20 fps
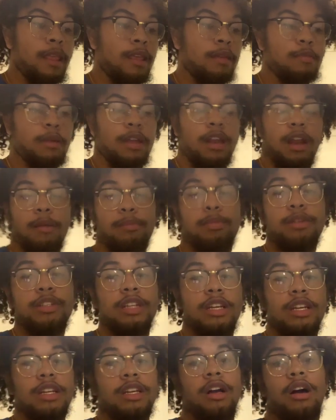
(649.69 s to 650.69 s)
man, I
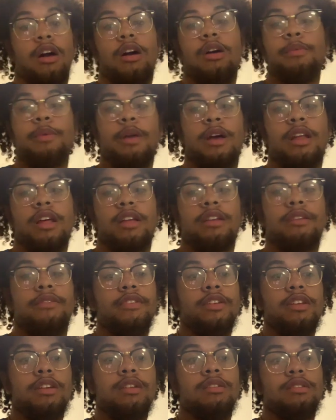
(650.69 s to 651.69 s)
appreciate, I hope y'all like the
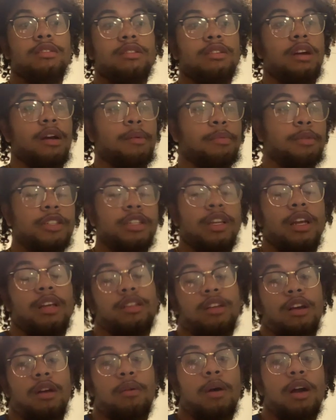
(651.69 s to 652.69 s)
video. I appreciate
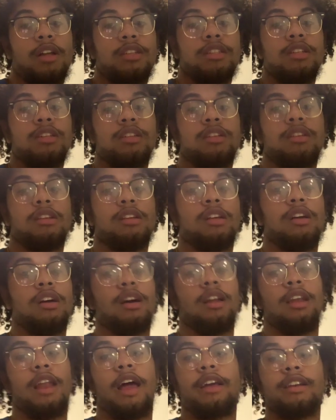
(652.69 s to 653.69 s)
y'all watching.
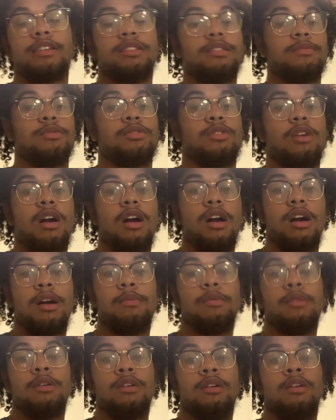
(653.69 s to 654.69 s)
Uh, like and subscribe.
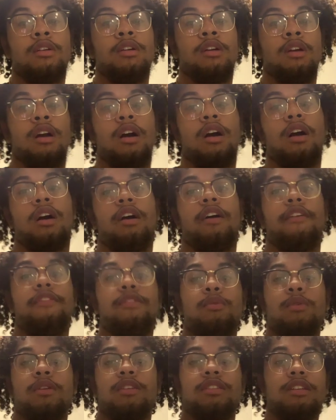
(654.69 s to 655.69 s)
Uh, if you
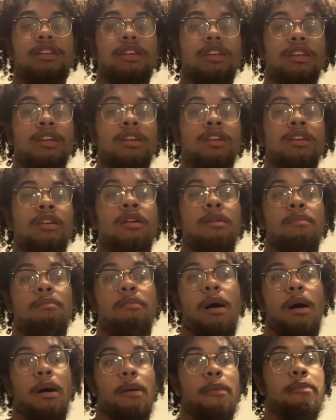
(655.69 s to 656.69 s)
want to see
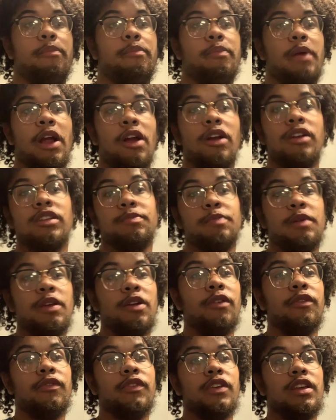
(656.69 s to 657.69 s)
my parents'
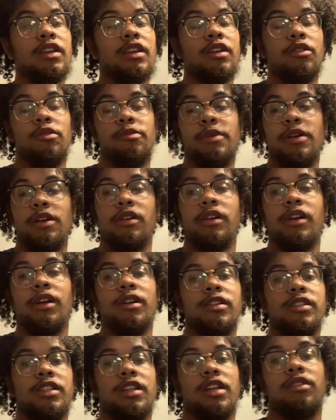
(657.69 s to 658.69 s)
POV. It'll be on their
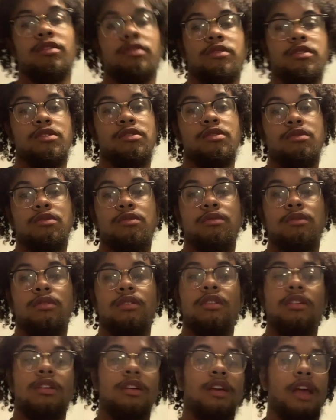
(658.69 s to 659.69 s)
channel soon.
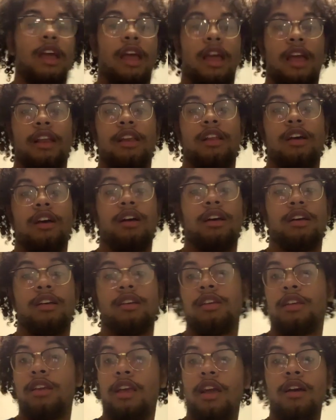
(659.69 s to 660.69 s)
And uh,
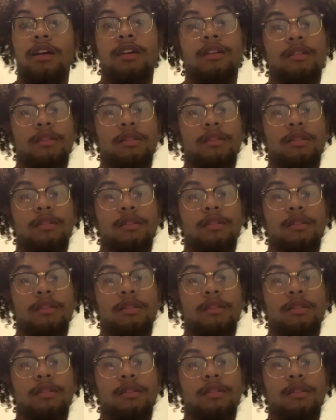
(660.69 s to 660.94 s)
yeah,